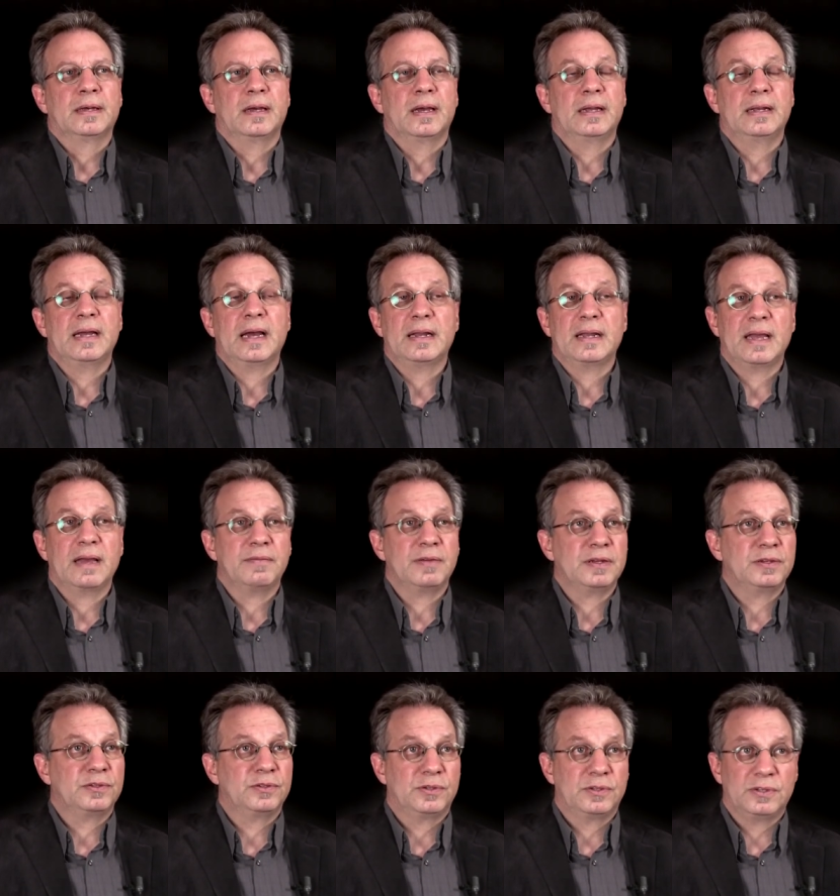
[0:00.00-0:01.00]
and not
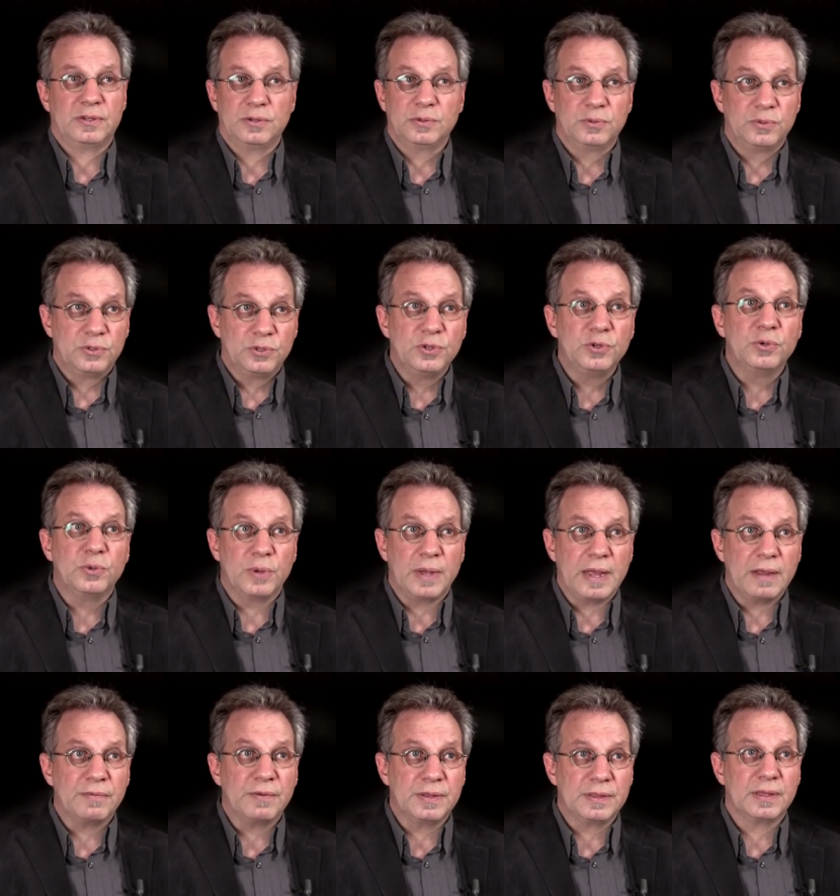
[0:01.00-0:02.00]
having to do
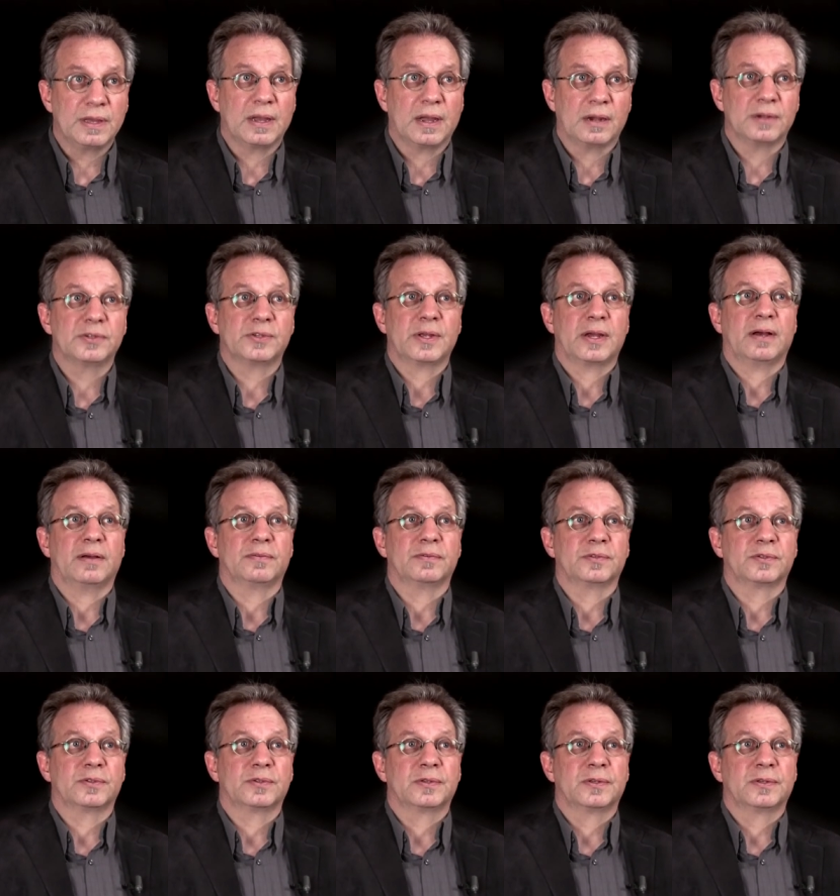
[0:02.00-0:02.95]
everything ourselves.